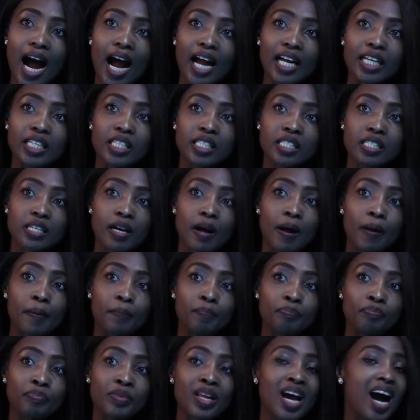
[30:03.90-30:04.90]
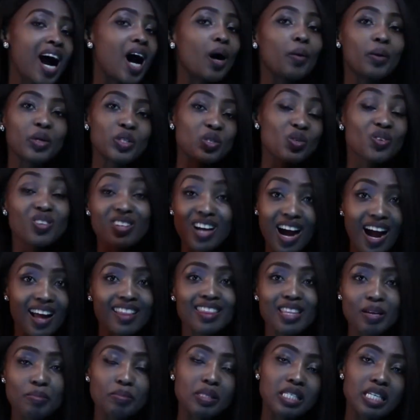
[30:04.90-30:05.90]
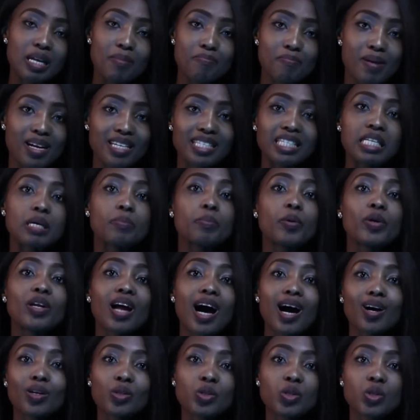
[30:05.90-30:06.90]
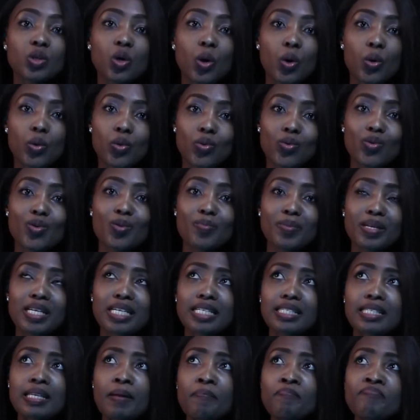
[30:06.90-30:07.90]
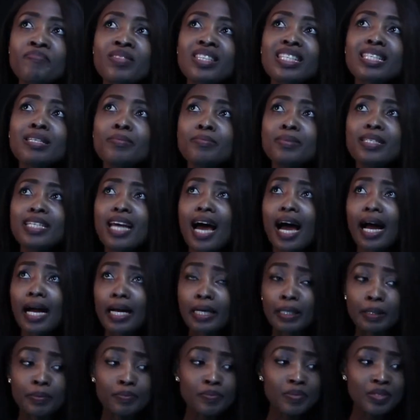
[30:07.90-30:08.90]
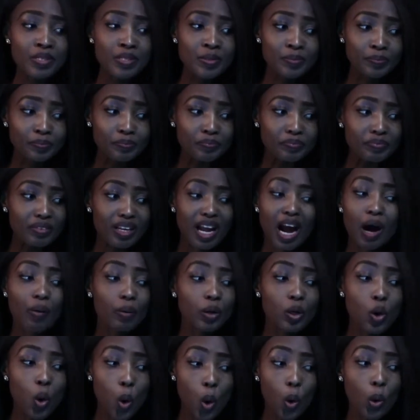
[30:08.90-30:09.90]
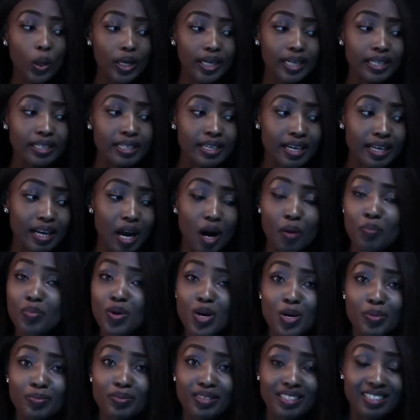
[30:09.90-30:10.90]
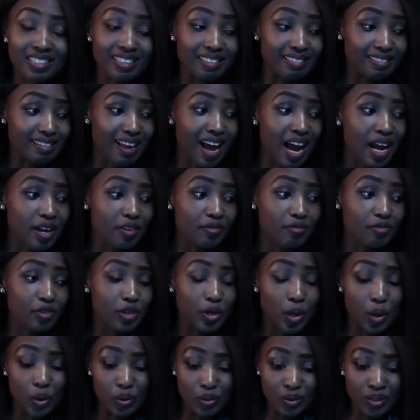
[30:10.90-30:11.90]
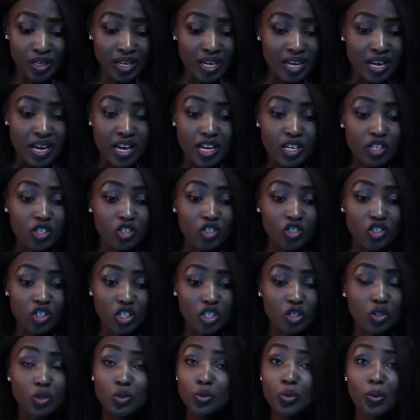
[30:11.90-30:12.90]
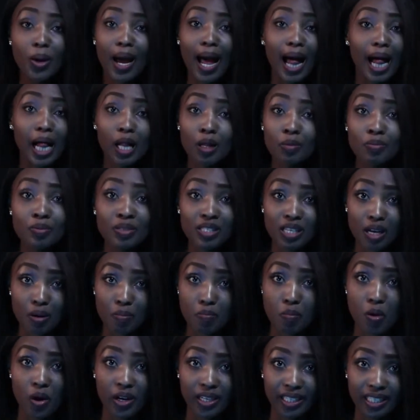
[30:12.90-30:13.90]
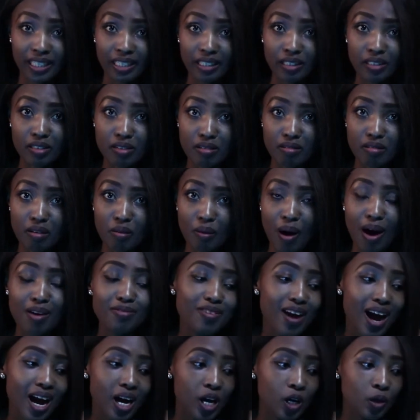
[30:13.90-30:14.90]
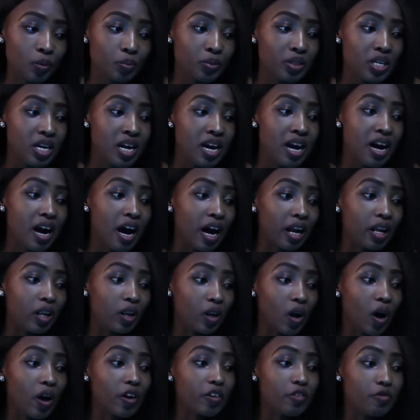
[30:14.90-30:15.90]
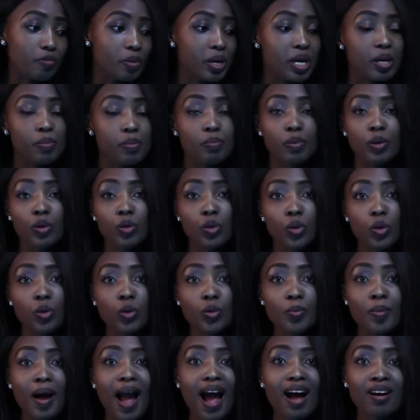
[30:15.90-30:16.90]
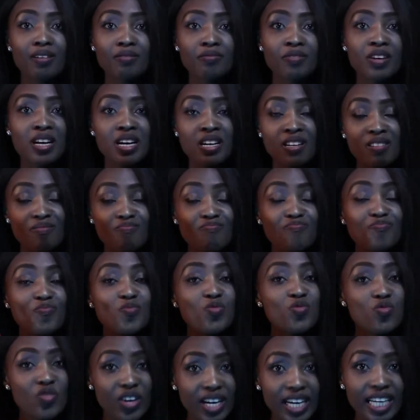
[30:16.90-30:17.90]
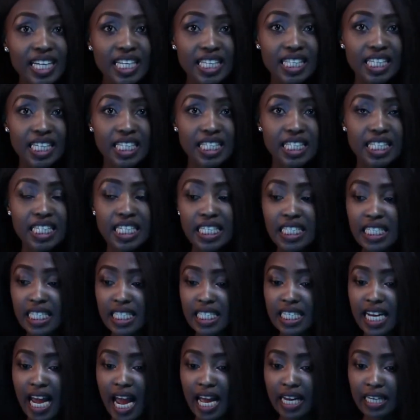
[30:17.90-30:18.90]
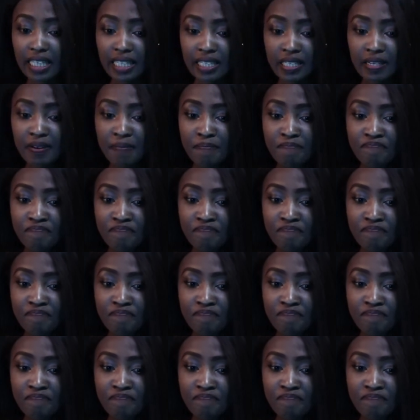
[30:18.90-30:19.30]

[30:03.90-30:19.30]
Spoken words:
and I want to guide them step by step on how to go through, because sometimes our calling and our purpose in life, you know, is just to help somebody. You know, I've helped a lot of people whom have really succeeded, and